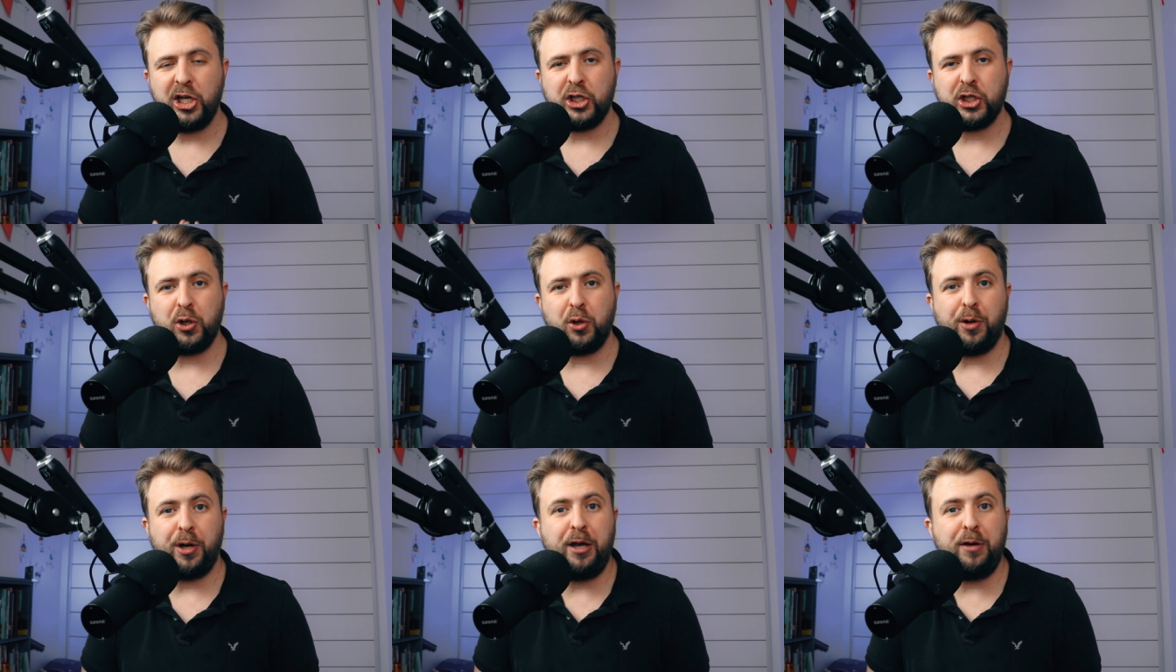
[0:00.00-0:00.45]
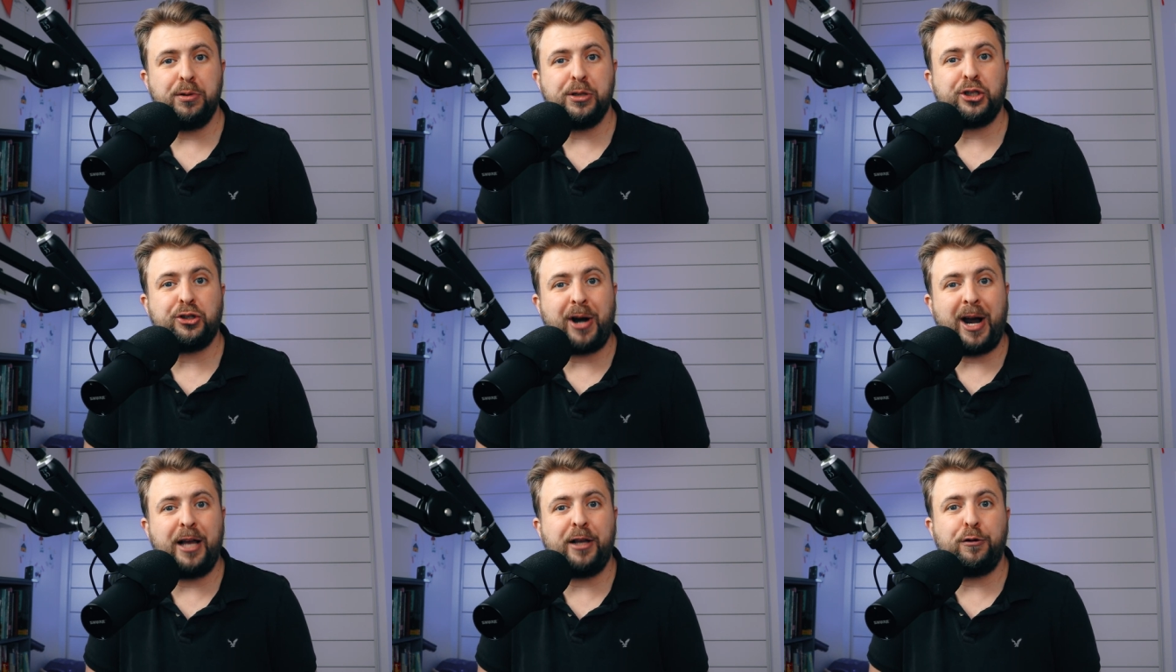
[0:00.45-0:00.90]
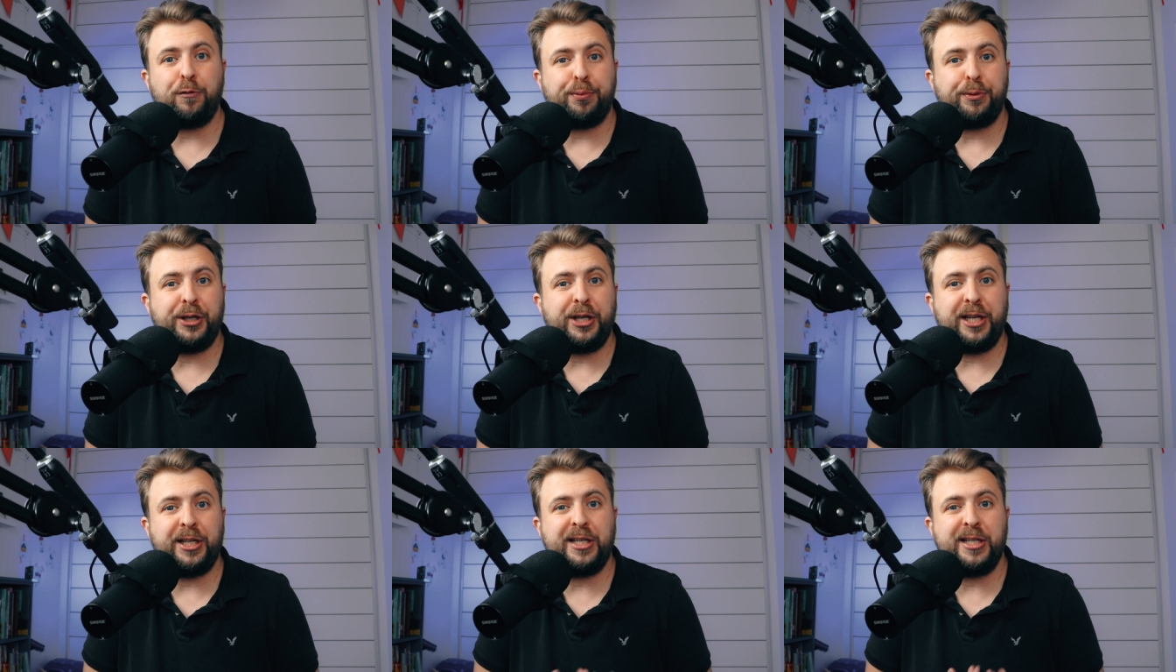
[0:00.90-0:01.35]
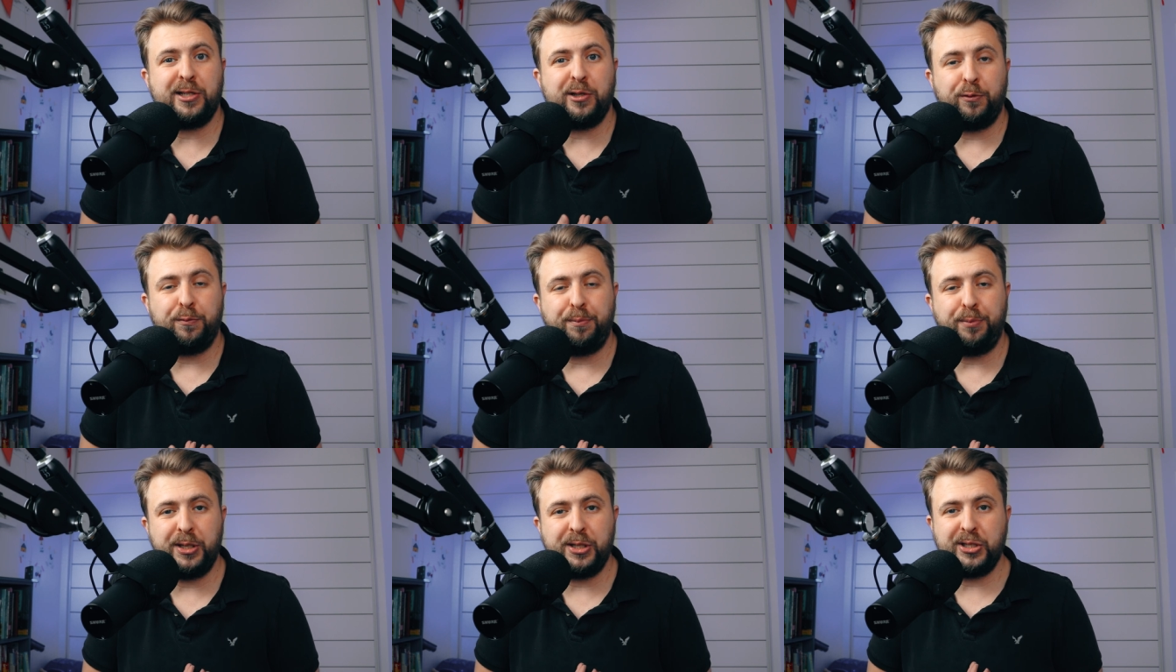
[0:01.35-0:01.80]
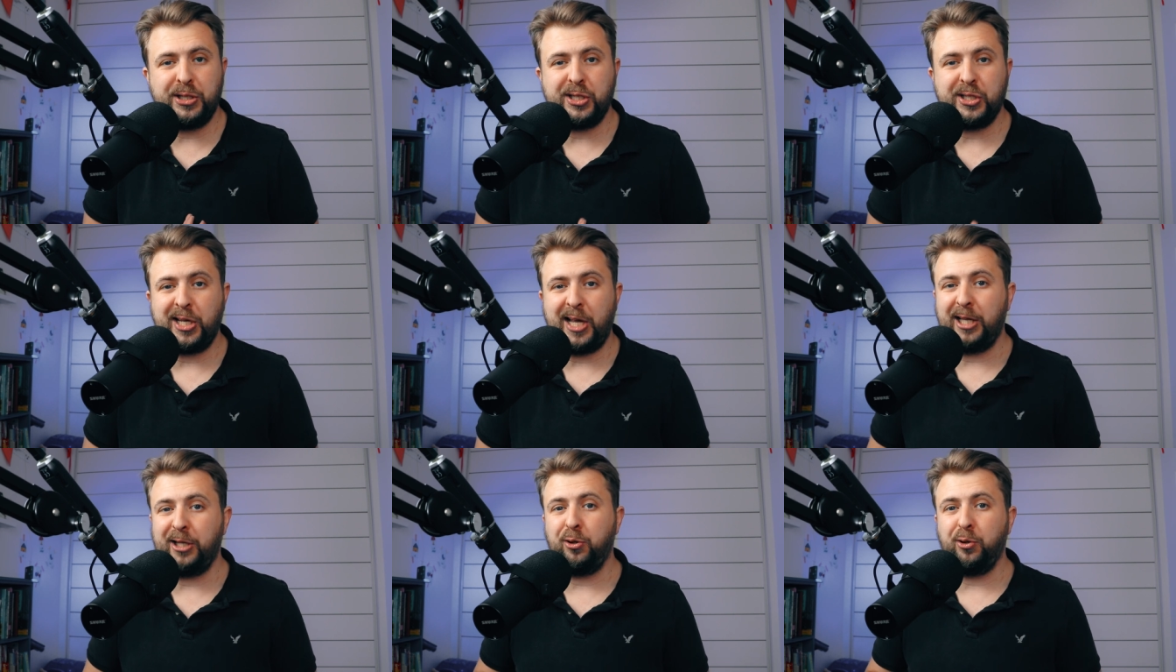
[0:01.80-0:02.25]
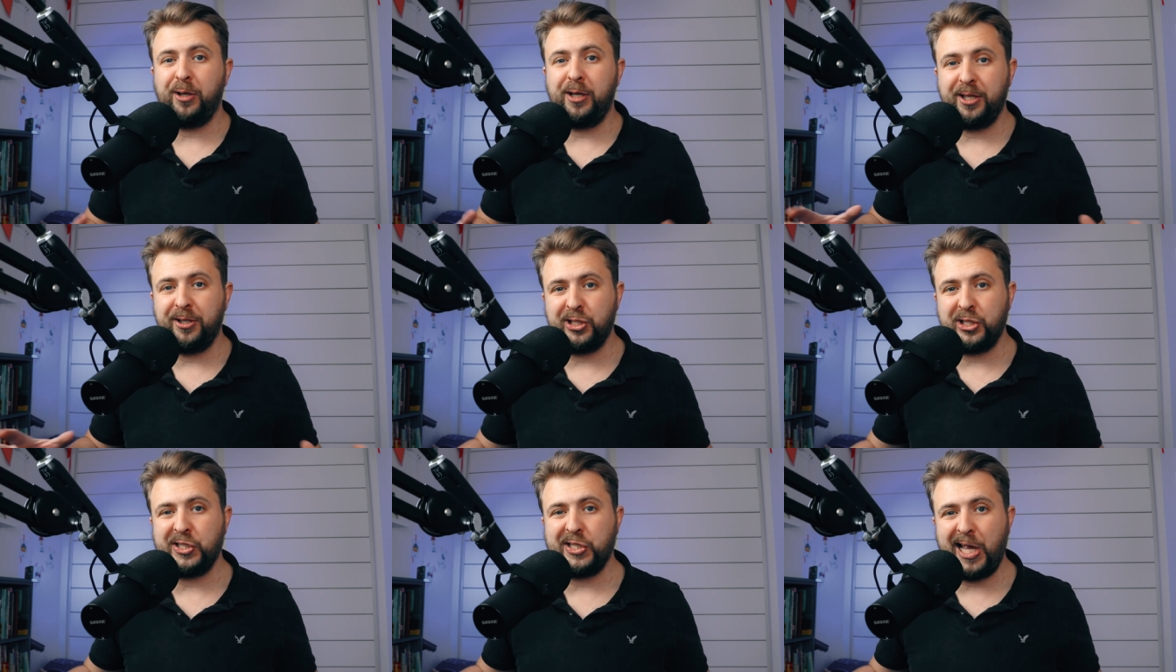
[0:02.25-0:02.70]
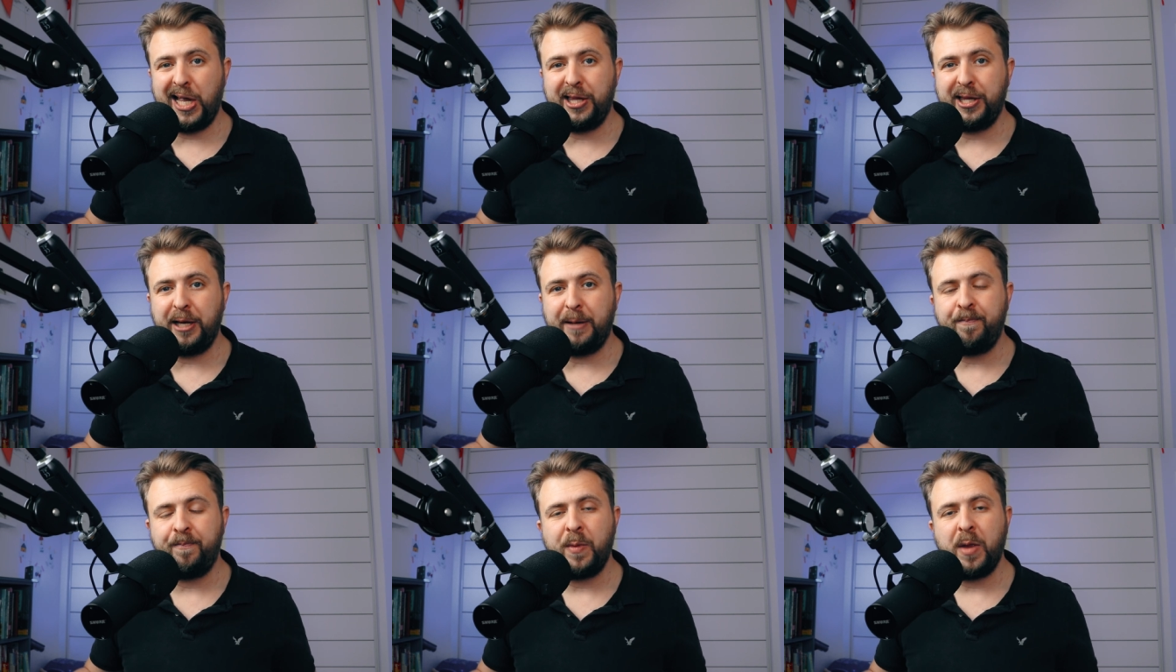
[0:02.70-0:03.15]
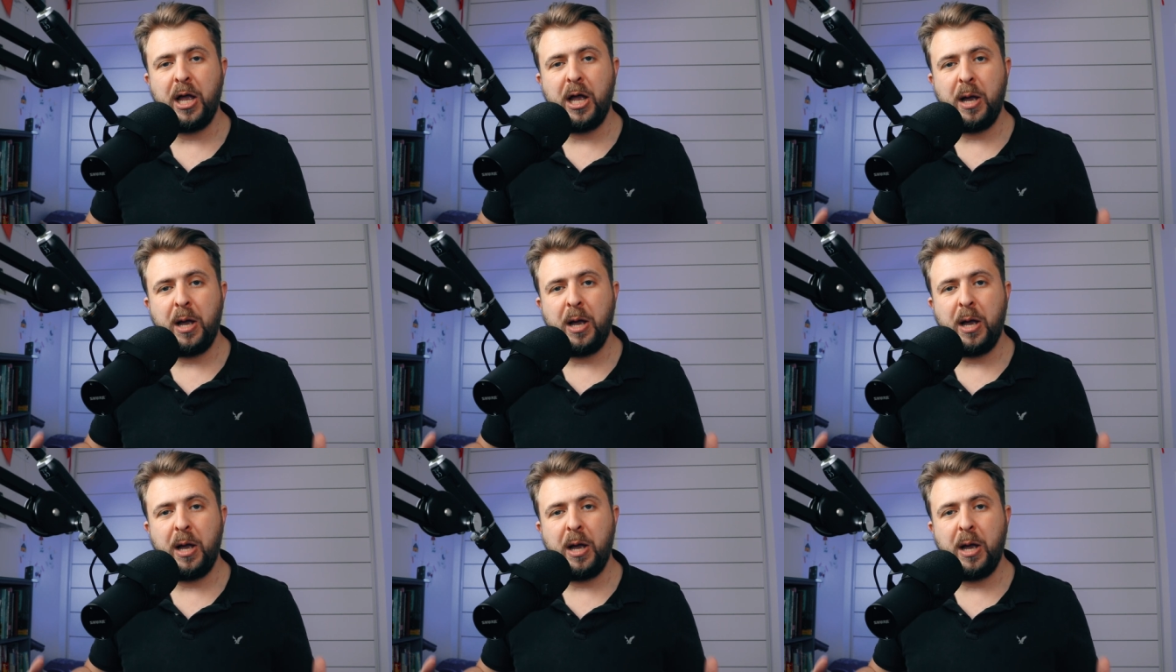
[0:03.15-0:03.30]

So he was trying to protect his own business. I totally understand it.